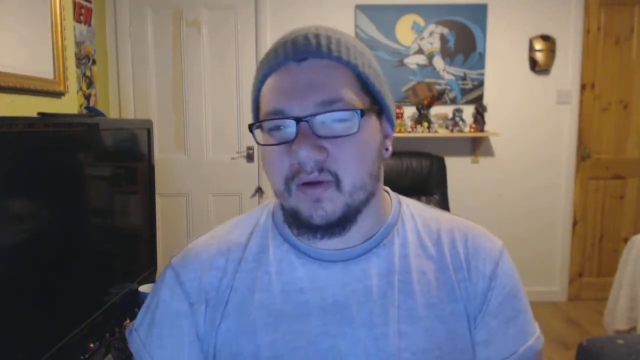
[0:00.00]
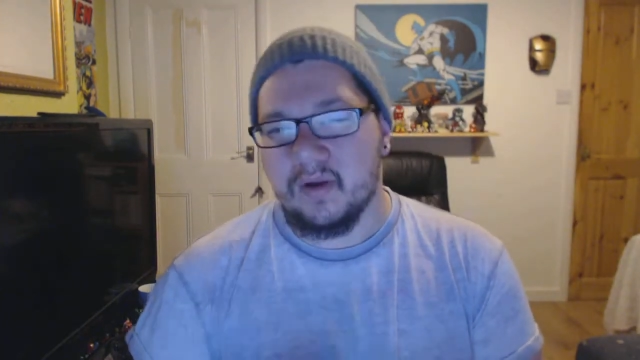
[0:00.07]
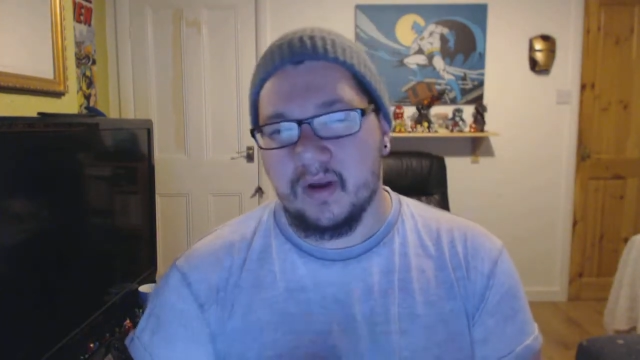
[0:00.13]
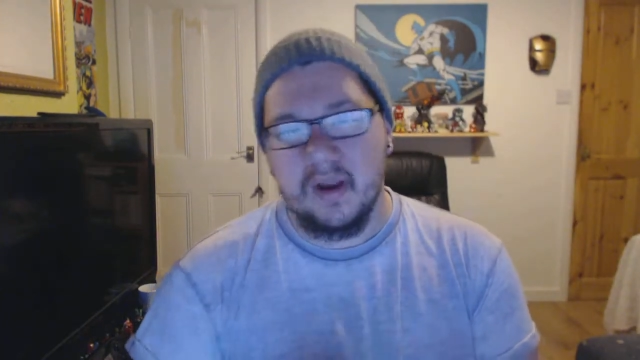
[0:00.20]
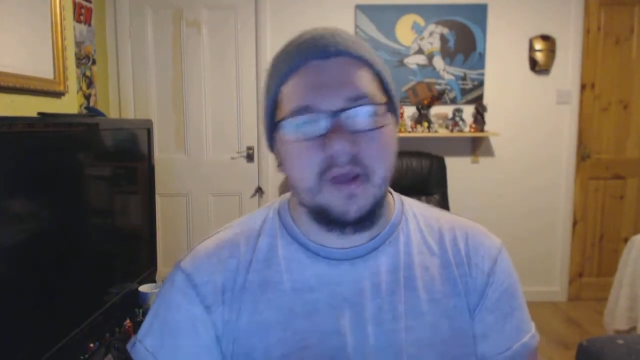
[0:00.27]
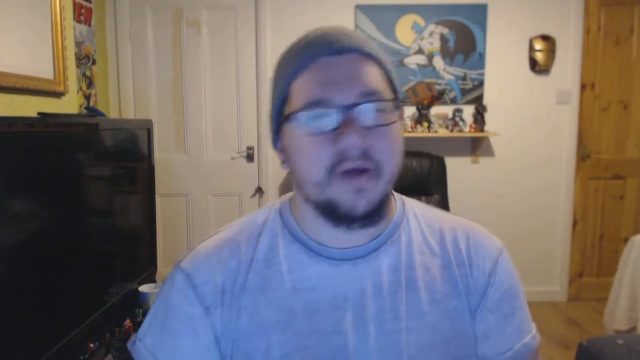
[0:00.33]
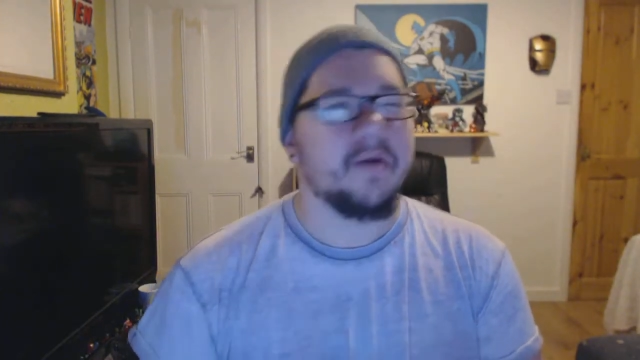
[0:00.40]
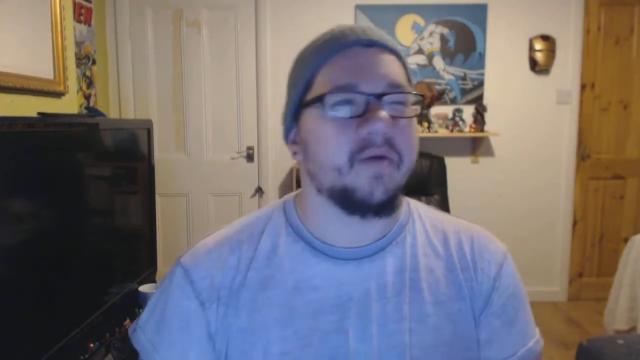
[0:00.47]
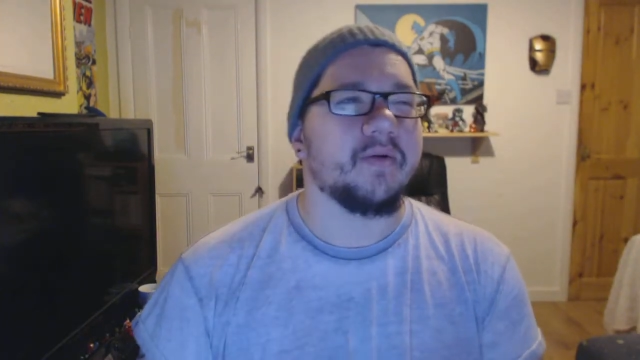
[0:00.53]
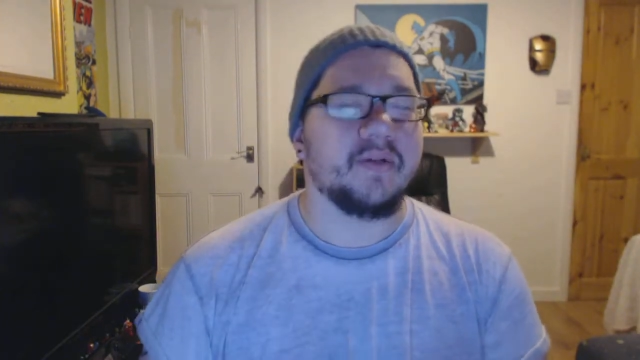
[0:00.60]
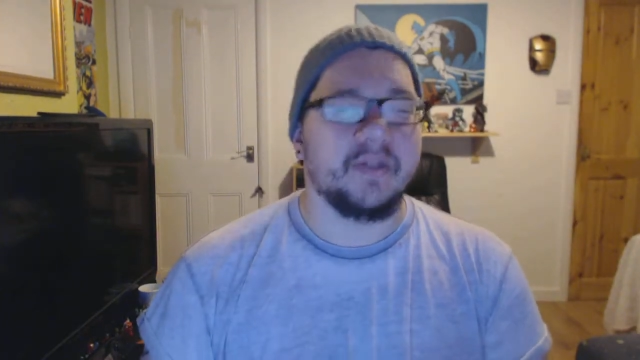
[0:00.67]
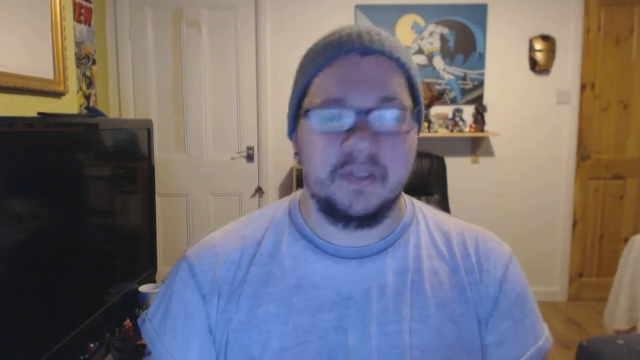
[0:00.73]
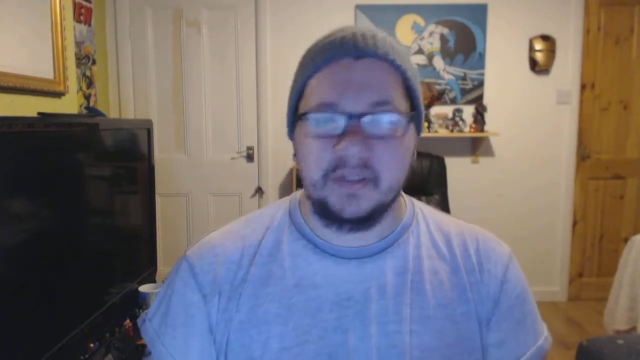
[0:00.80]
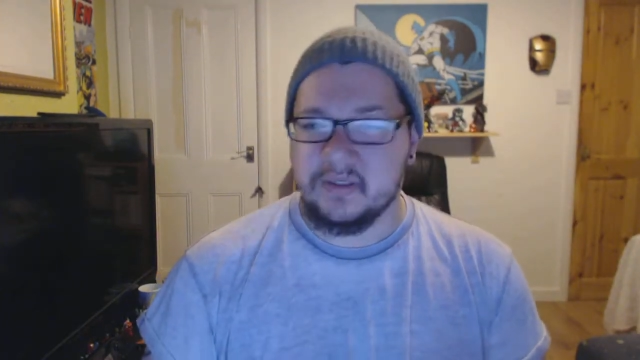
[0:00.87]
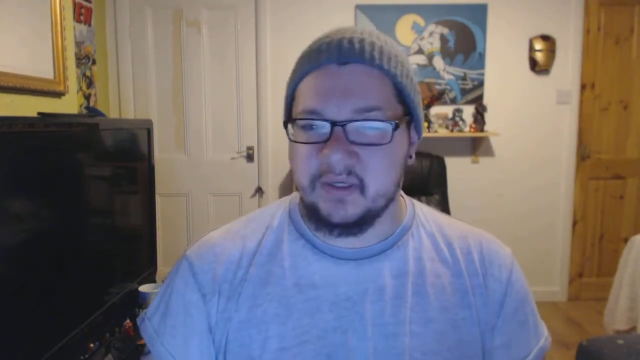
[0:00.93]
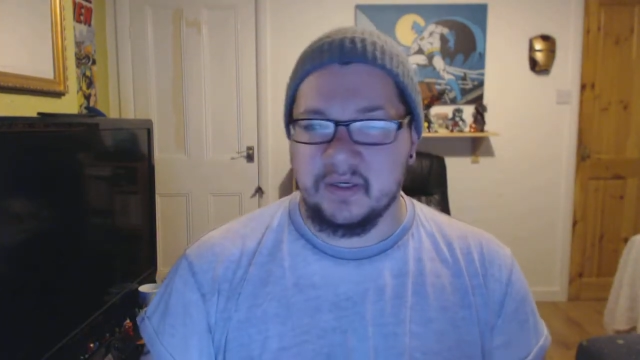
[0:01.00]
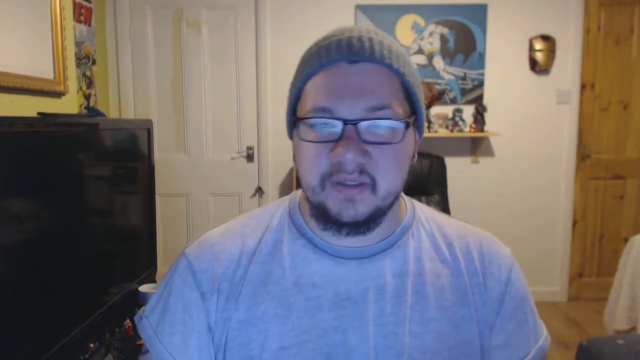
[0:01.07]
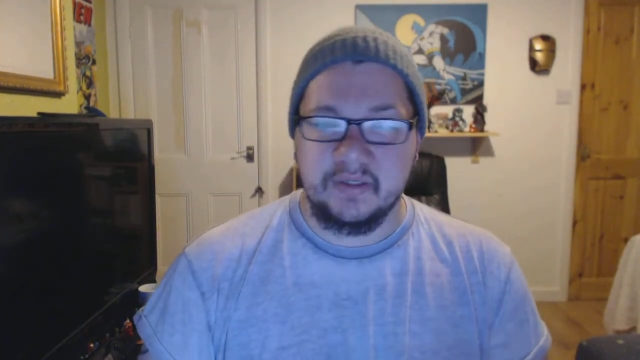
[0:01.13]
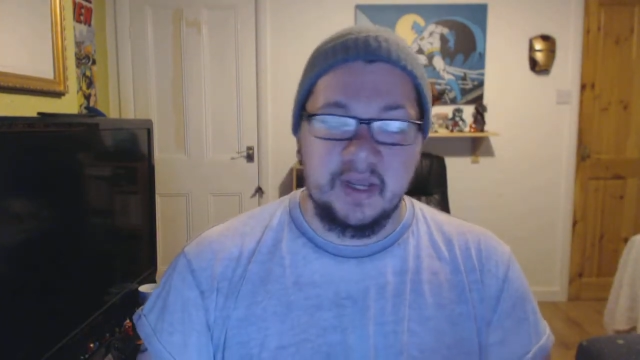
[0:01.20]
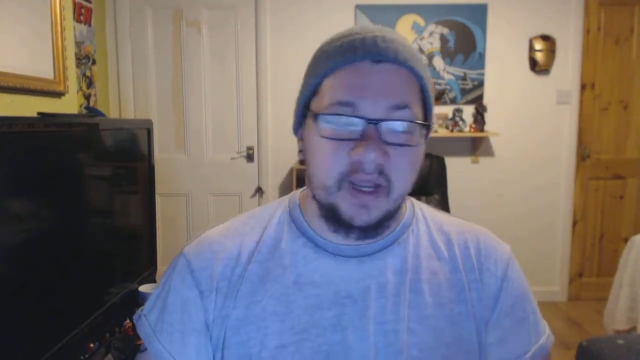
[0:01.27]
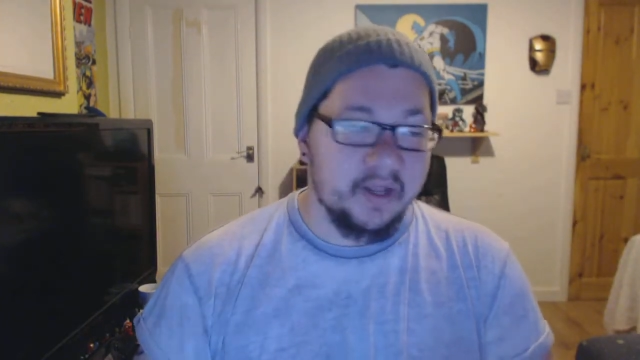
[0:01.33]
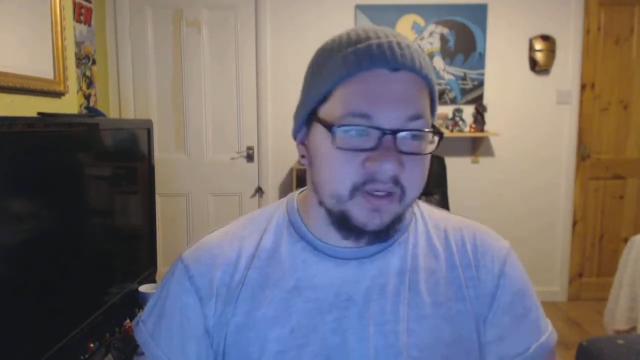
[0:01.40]
They got loads,
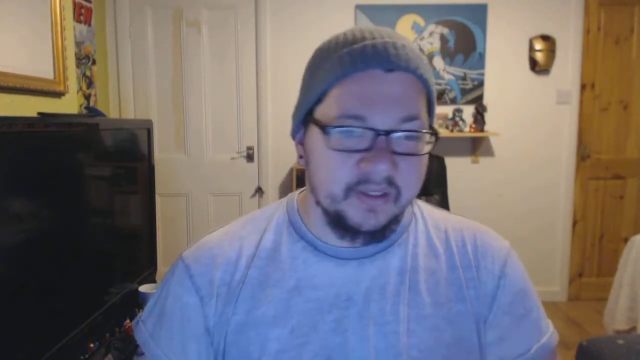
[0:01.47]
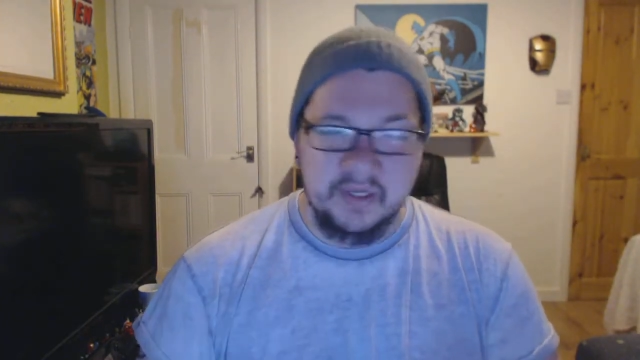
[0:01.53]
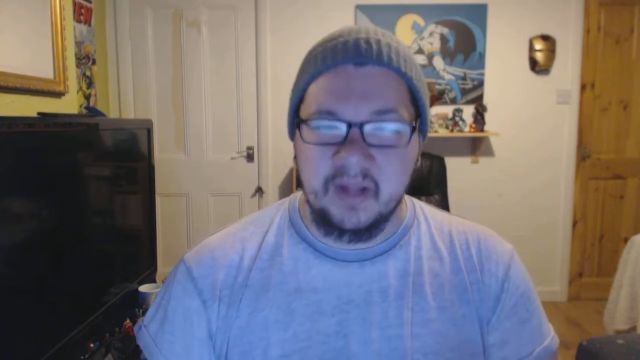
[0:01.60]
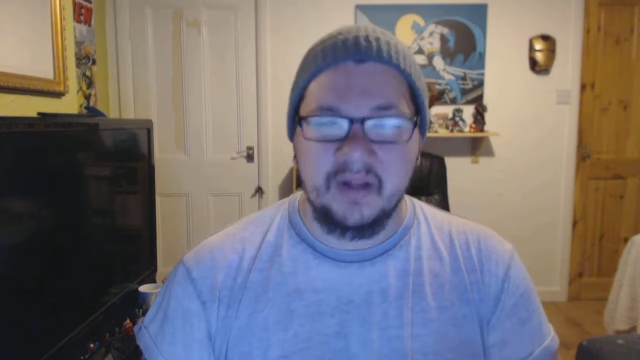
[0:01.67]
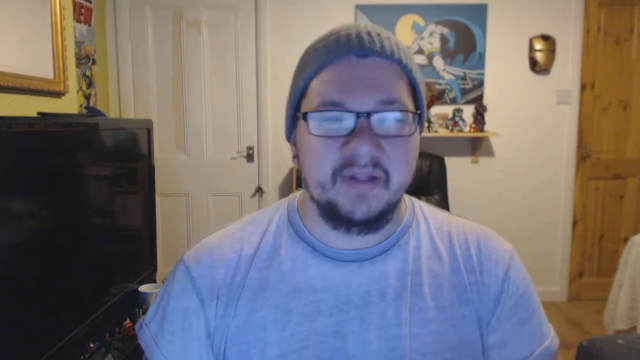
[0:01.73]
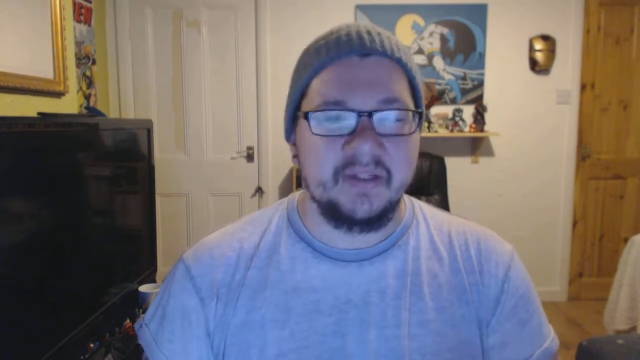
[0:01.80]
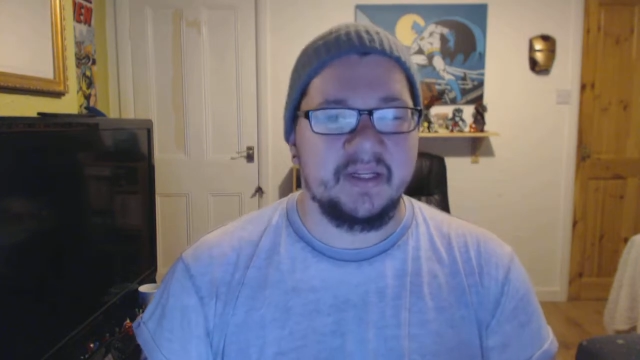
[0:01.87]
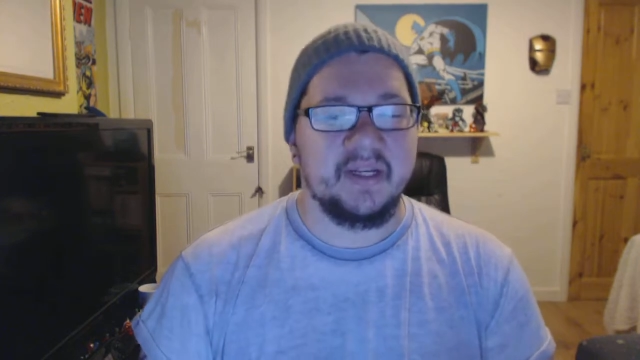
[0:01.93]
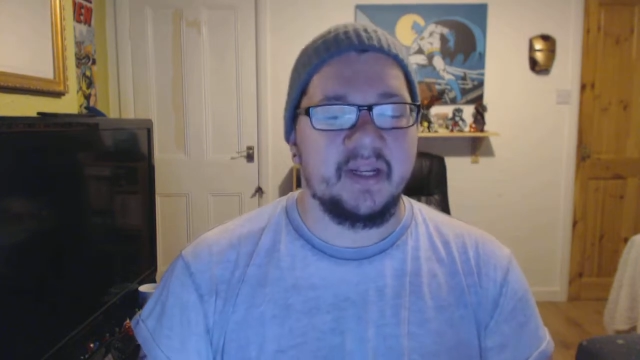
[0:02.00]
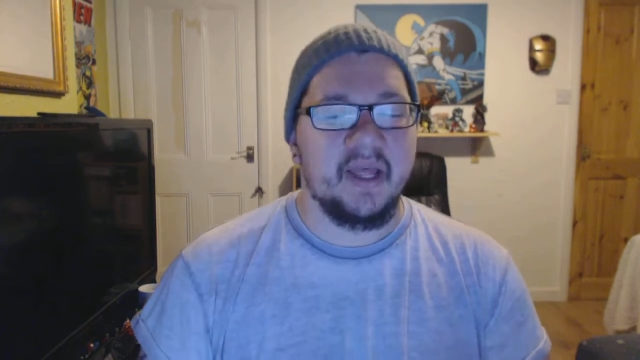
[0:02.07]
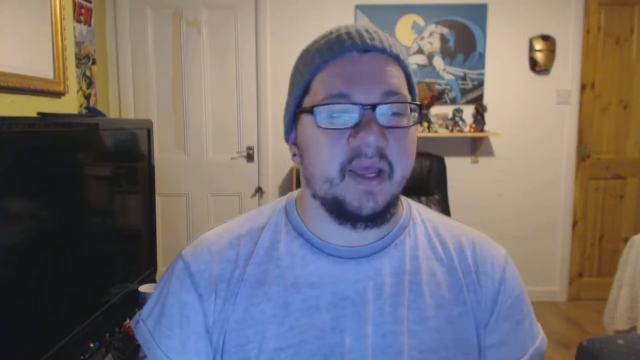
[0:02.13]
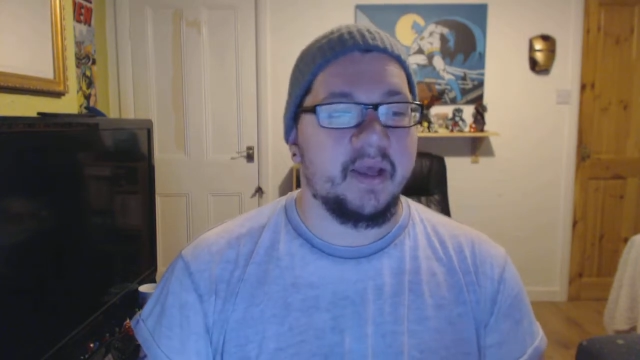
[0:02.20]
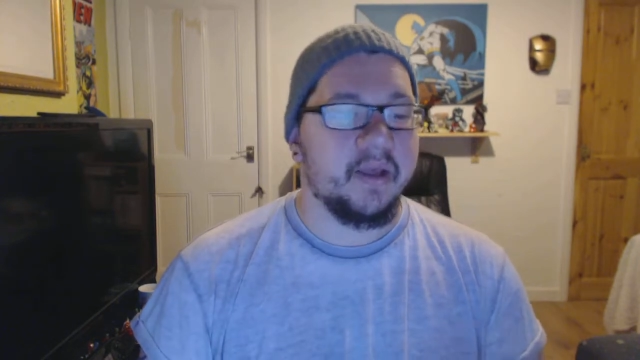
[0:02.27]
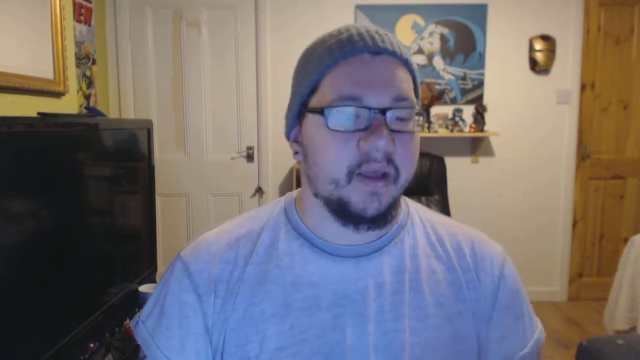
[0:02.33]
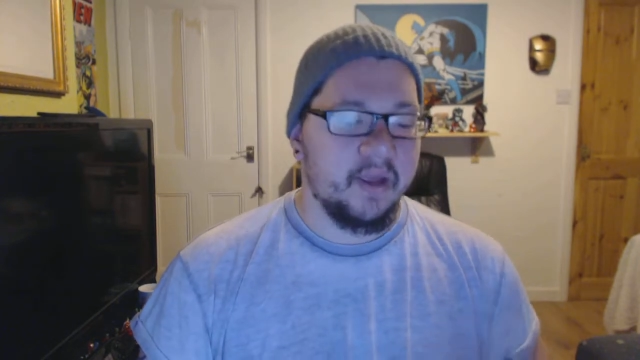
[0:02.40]
just there's tons in there.